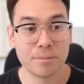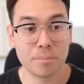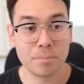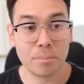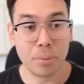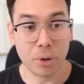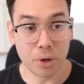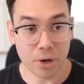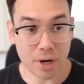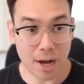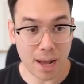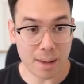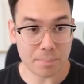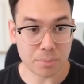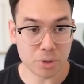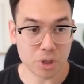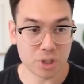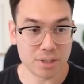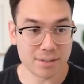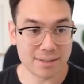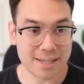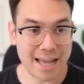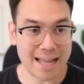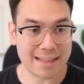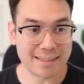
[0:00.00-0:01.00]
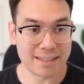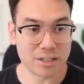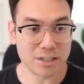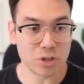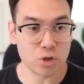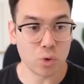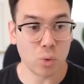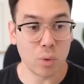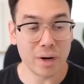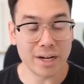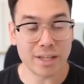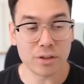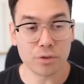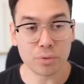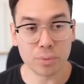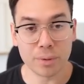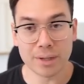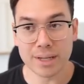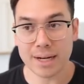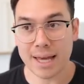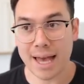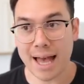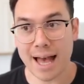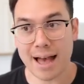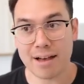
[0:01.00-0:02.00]
put options at the
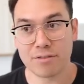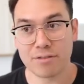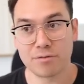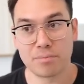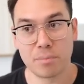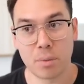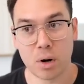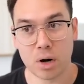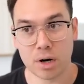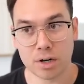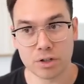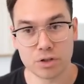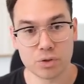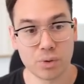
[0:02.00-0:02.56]
23.5 mark.